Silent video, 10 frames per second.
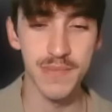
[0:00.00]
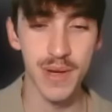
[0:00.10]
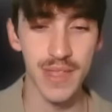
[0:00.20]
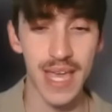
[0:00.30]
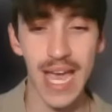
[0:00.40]

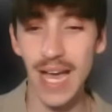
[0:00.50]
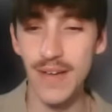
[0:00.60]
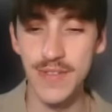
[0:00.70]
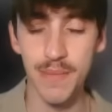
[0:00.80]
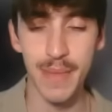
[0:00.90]
but they have
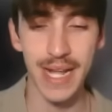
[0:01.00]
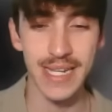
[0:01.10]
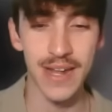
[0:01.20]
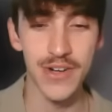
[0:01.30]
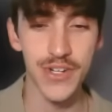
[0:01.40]
some banked
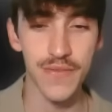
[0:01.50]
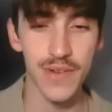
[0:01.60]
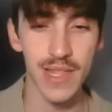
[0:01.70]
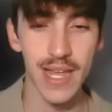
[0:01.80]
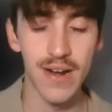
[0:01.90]
energy for
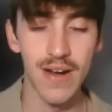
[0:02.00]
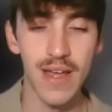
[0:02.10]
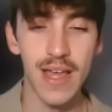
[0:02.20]
later.